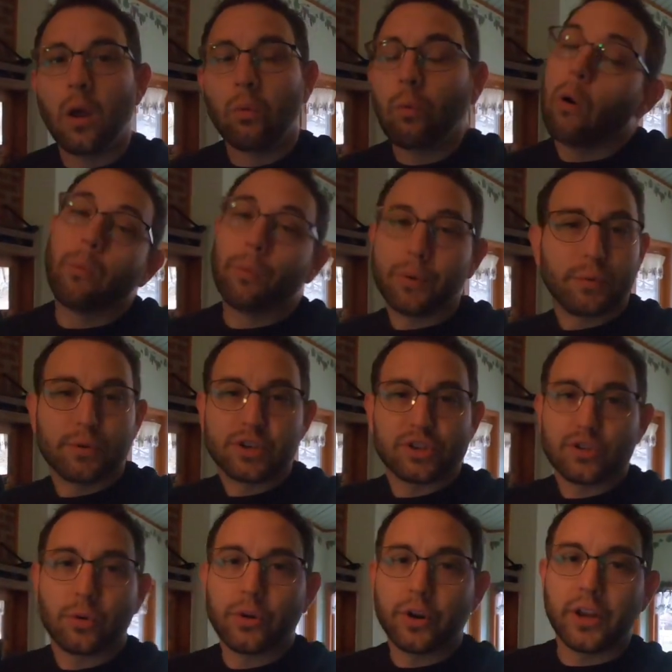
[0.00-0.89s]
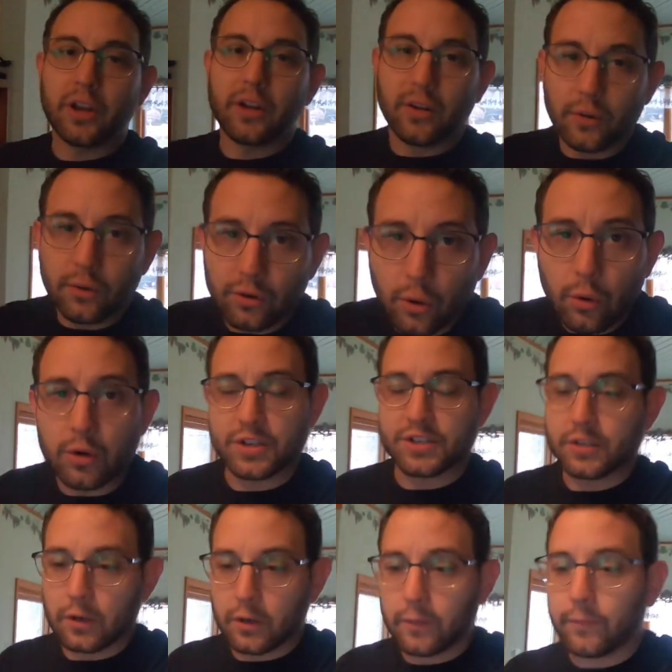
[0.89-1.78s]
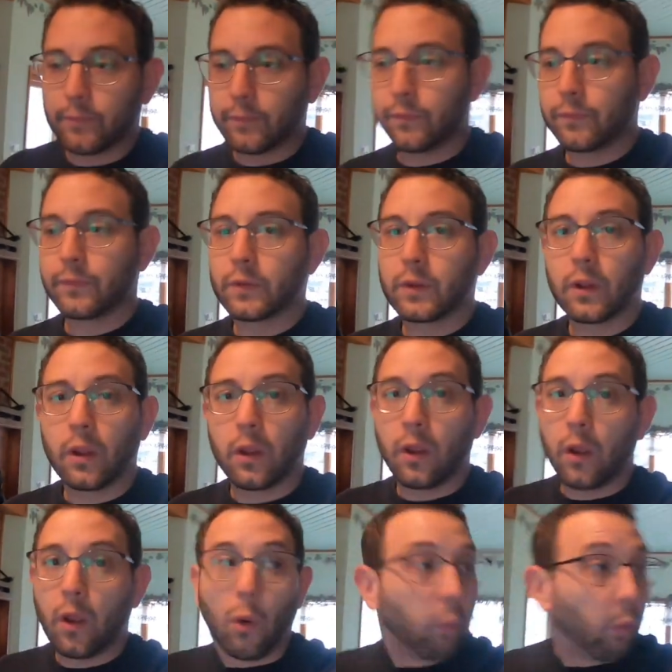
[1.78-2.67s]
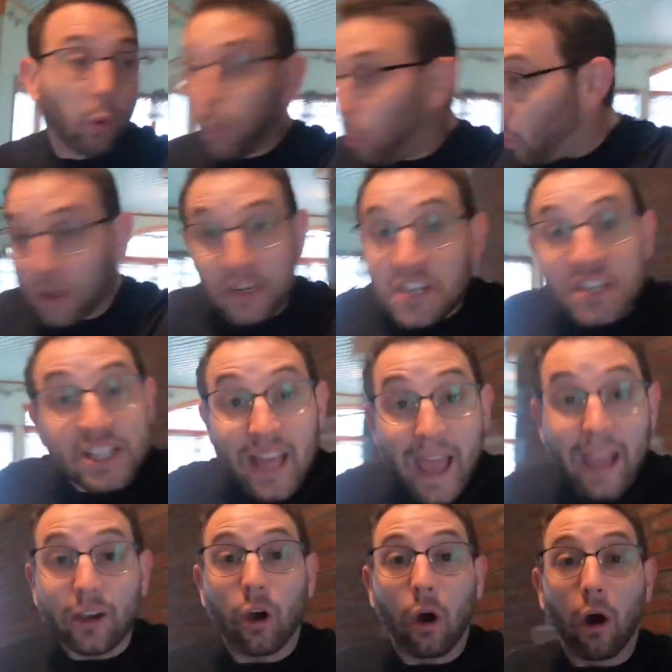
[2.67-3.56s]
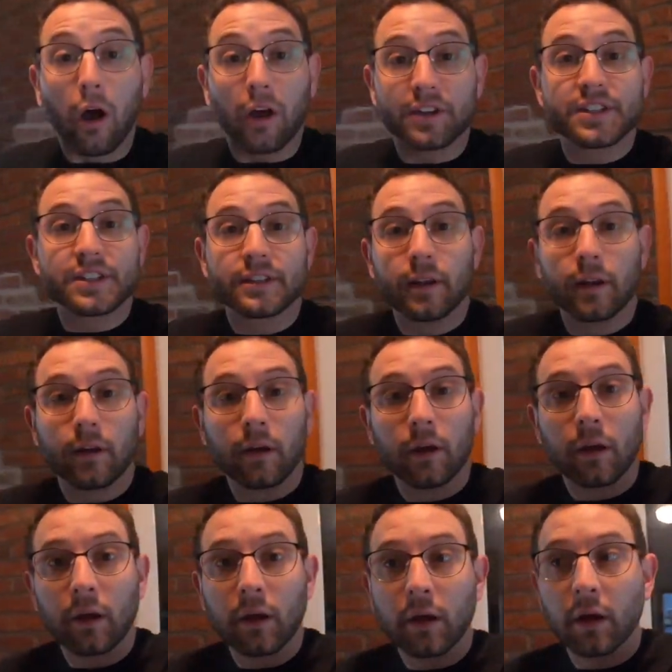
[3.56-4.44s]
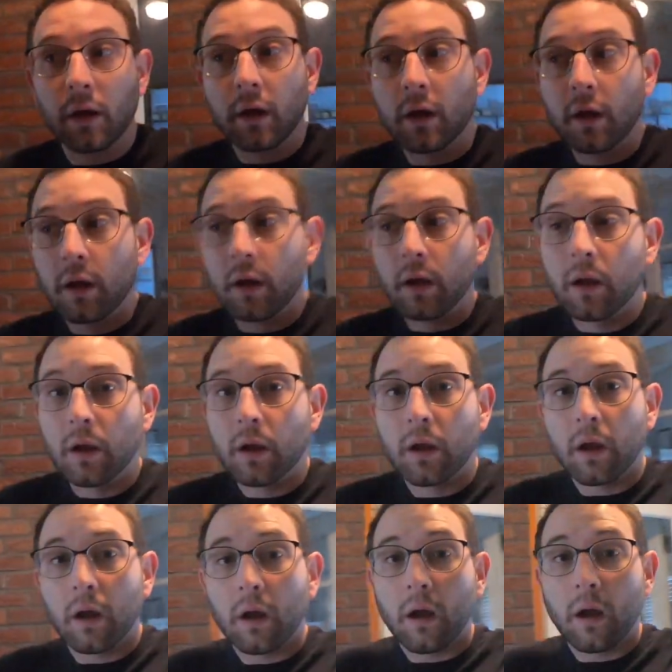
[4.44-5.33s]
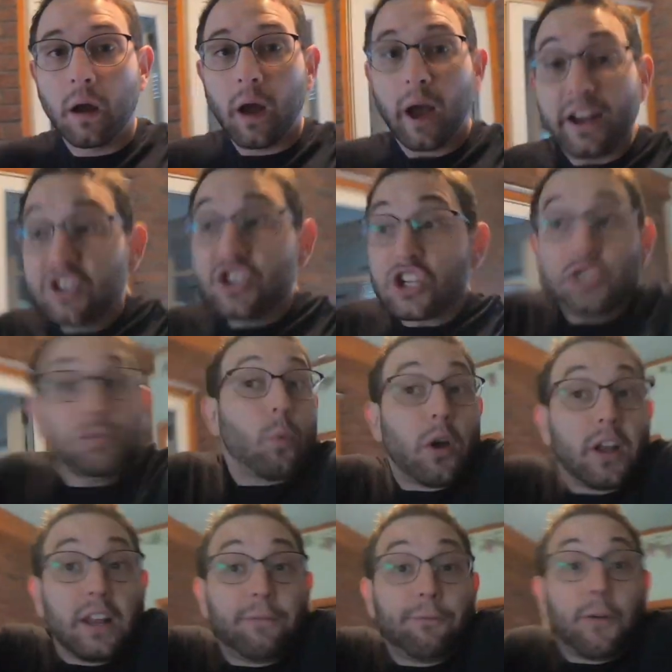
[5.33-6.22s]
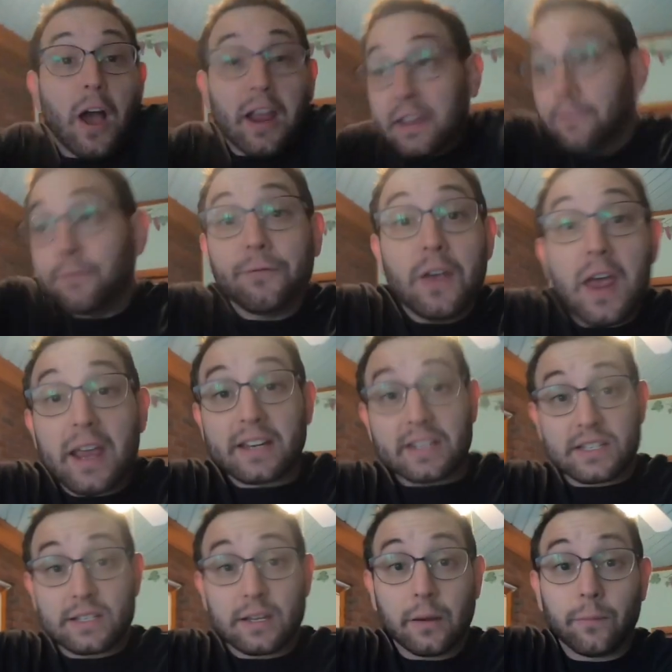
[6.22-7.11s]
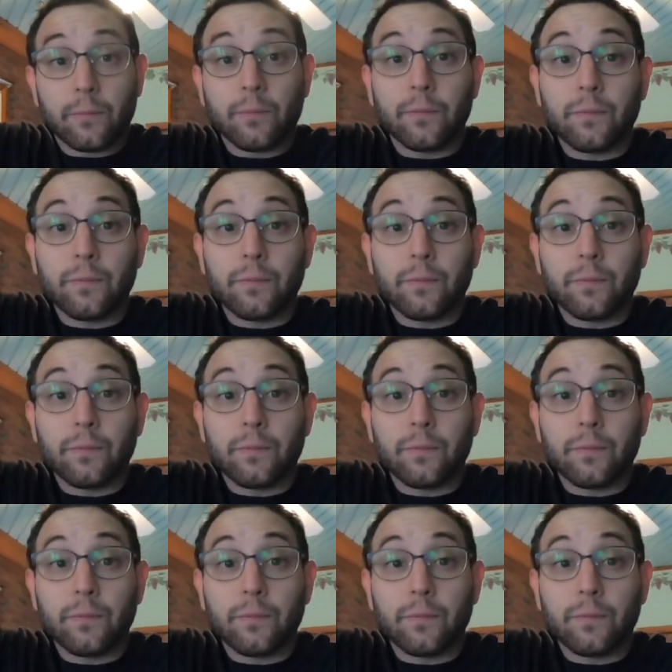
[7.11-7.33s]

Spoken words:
Well, we would just order you a new door, sir. Well, what does that cost? I just want it fucking fixed.